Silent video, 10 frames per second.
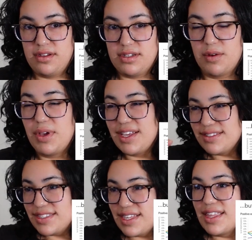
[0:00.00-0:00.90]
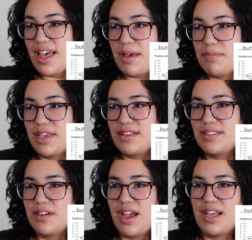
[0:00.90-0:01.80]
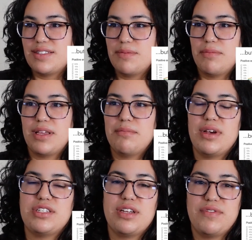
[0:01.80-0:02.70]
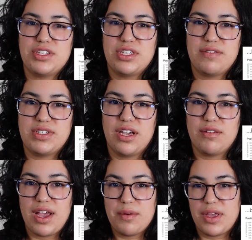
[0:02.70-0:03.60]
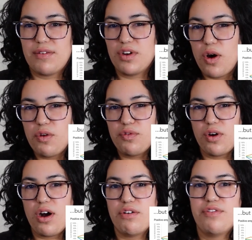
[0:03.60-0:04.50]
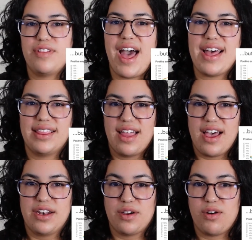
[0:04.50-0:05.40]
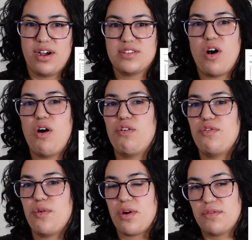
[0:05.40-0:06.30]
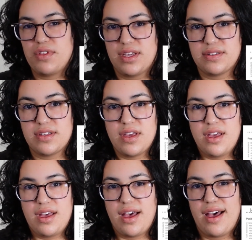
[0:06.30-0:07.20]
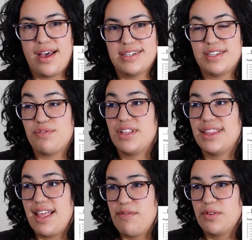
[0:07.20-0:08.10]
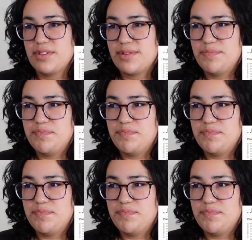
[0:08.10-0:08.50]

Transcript: Now we can see that because there hasn't been much of a shift here, right? We have an overall flat line across all four of these different levels.